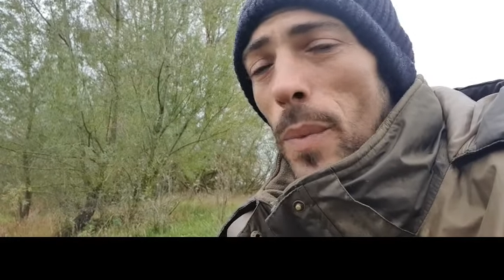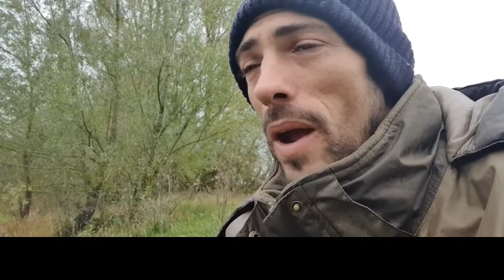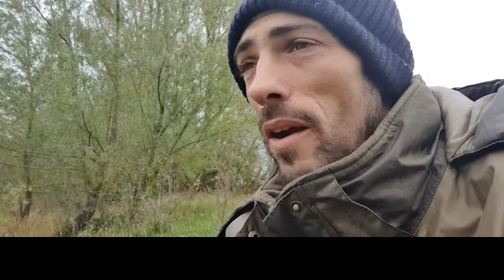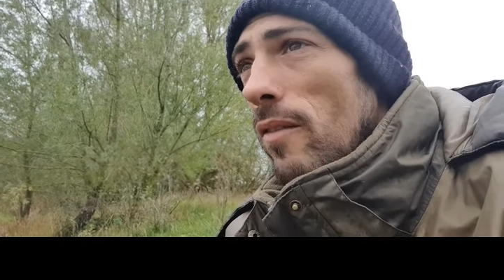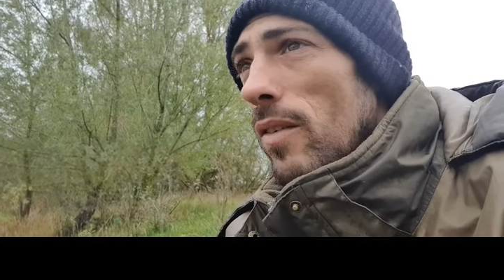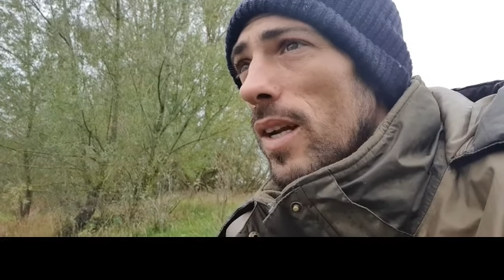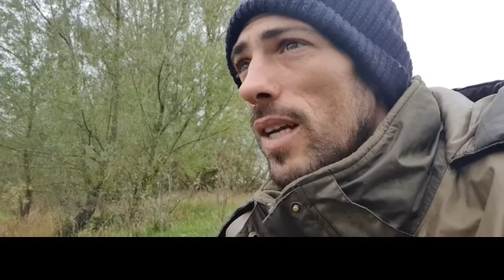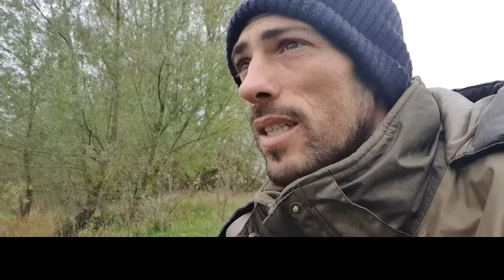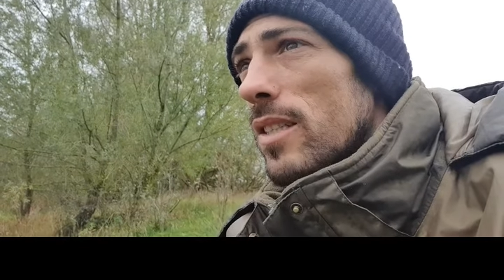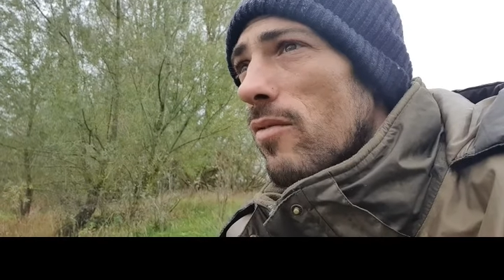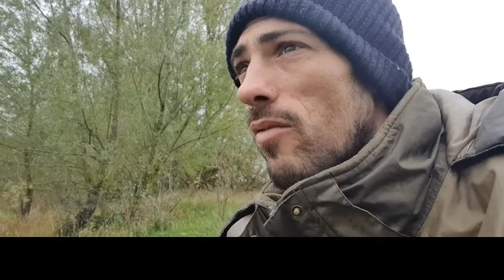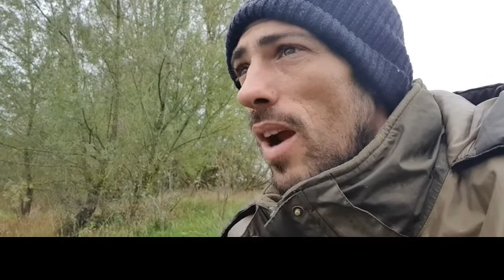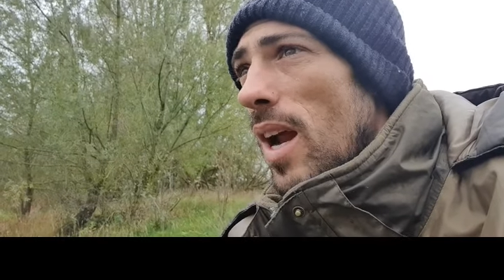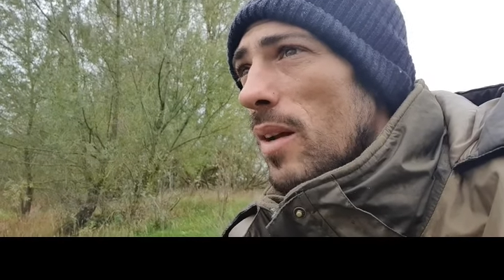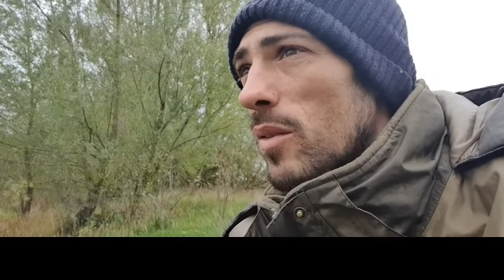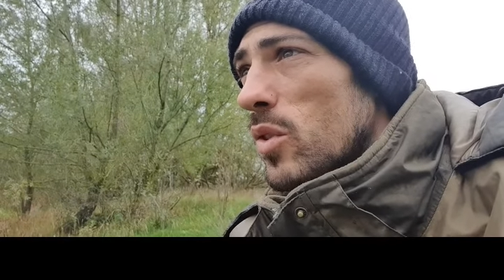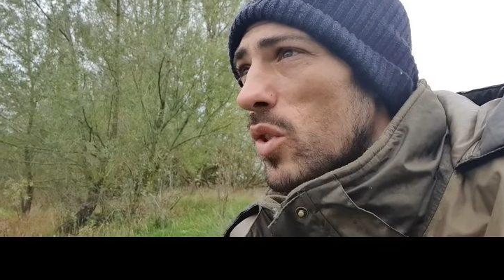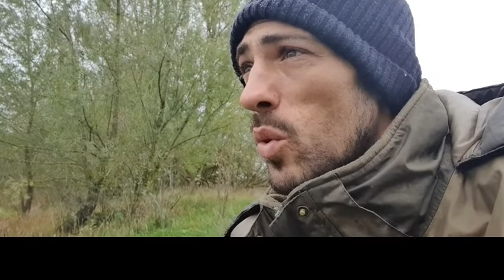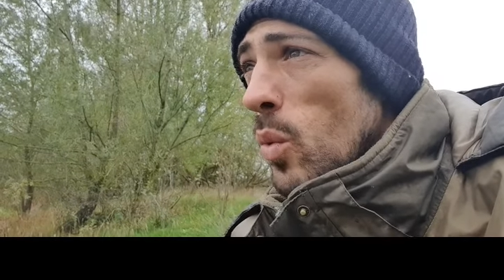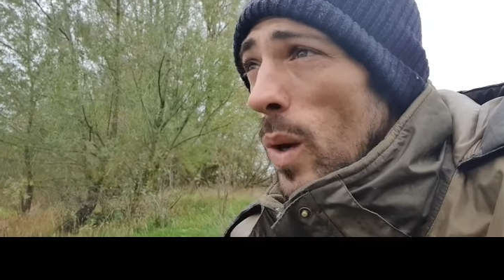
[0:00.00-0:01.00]
apparently there's
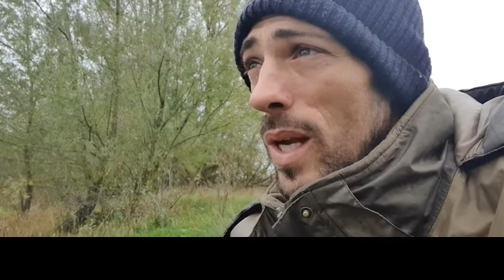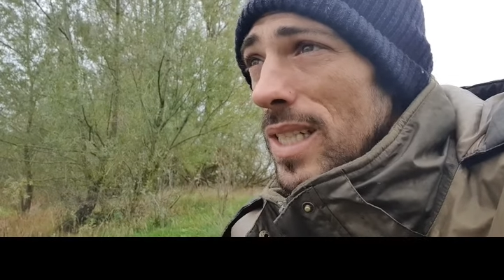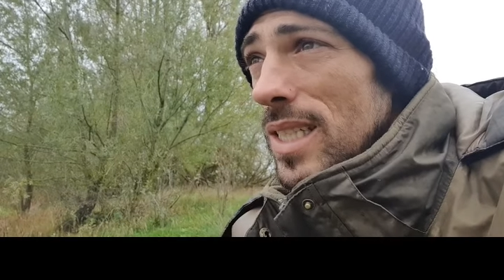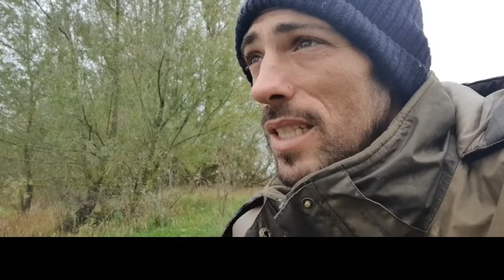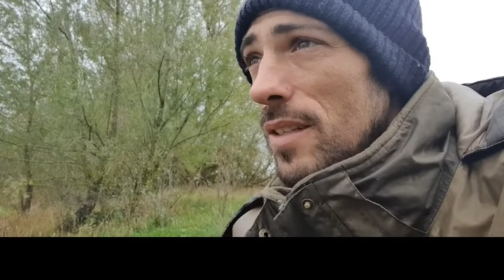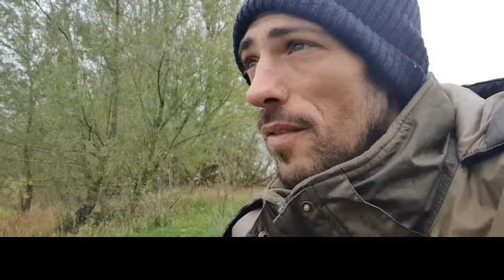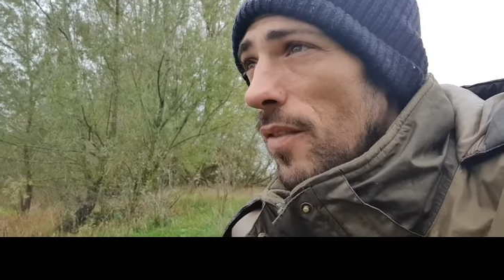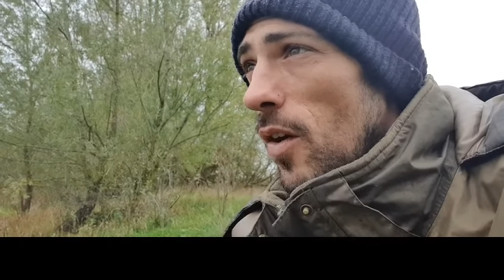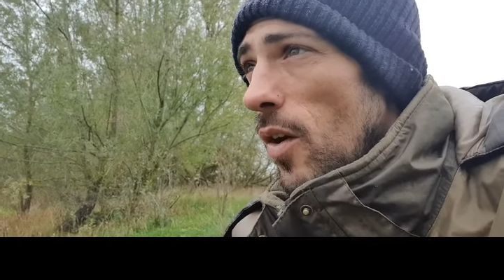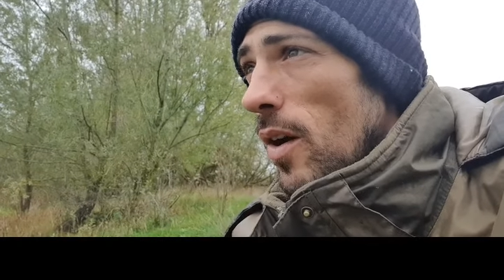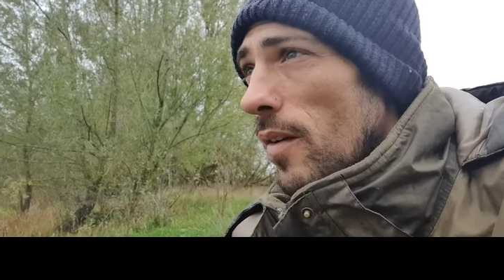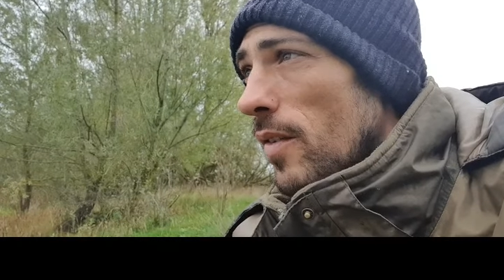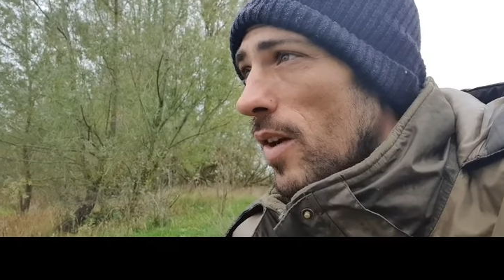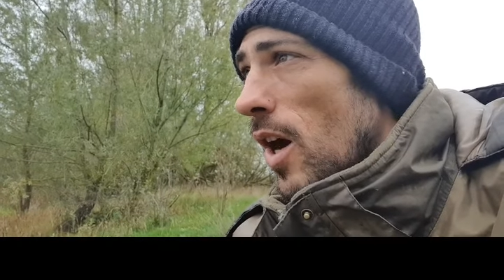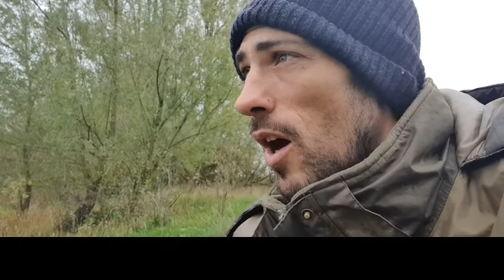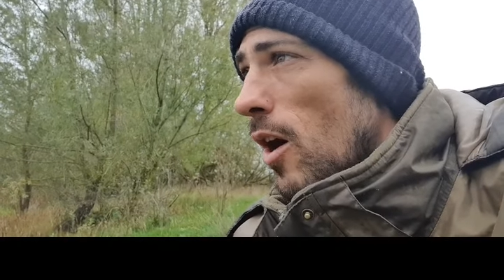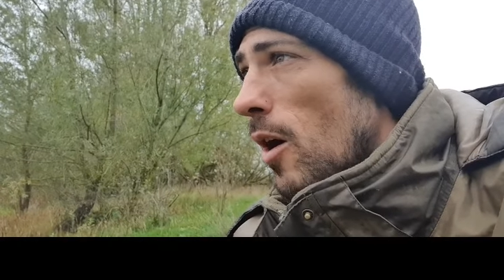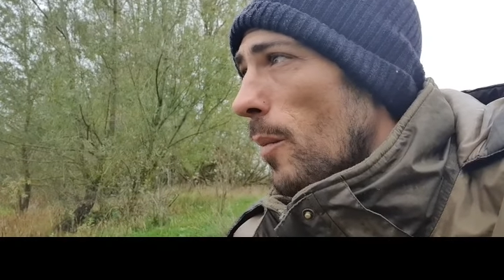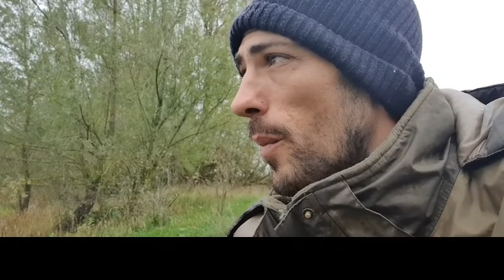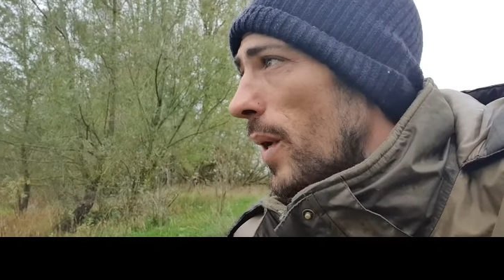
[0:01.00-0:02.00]
around 25
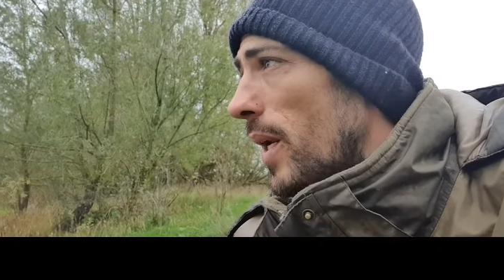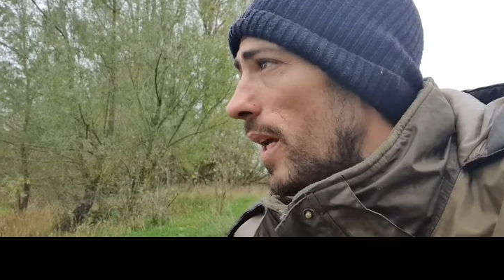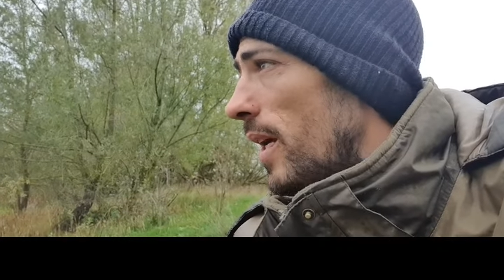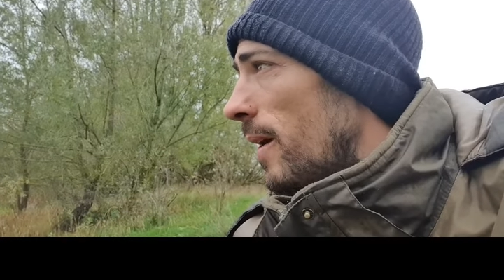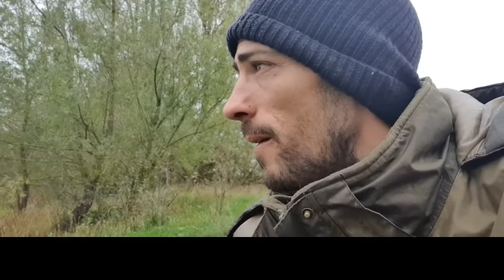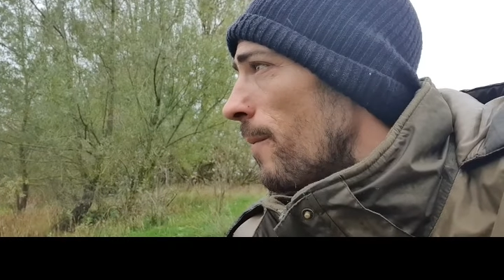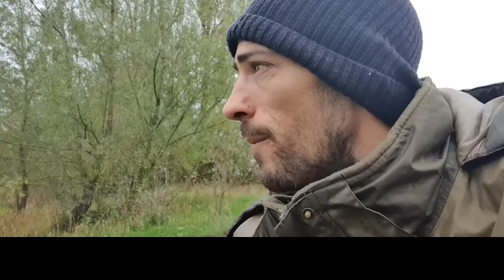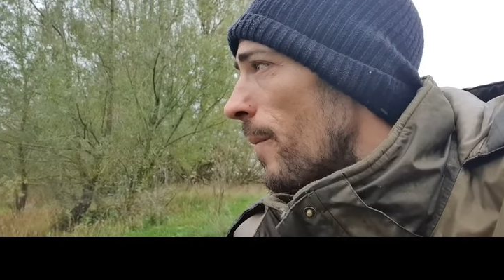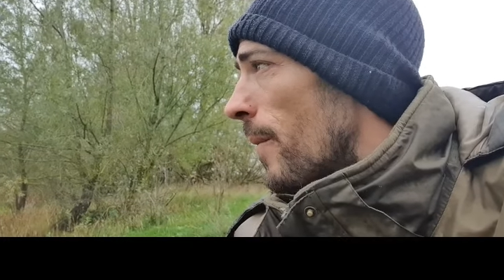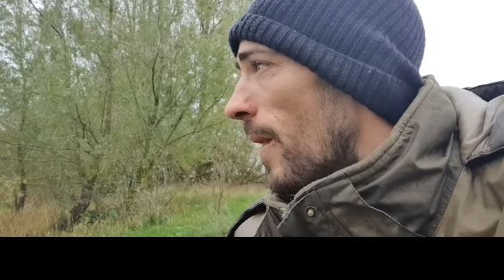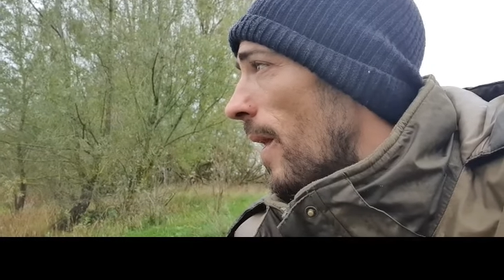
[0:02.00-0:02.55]
carp in here